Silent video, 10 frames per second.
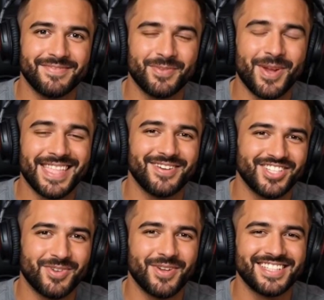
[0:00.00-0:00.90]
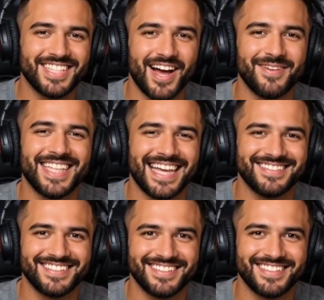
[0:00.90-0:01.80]
Whether your score is low,
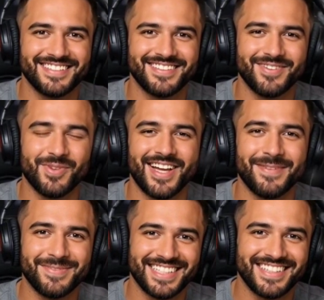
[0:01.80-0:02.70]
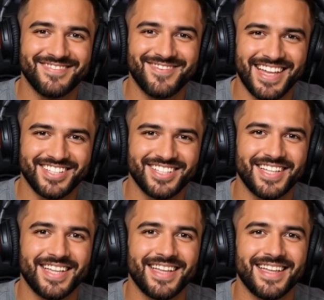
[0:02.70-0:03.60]
non-existent, or completely fresh,
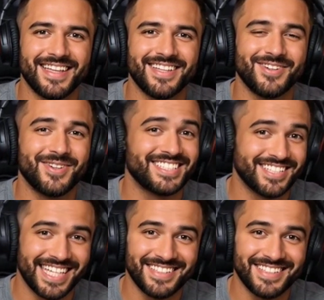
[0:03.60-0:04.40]
you can still get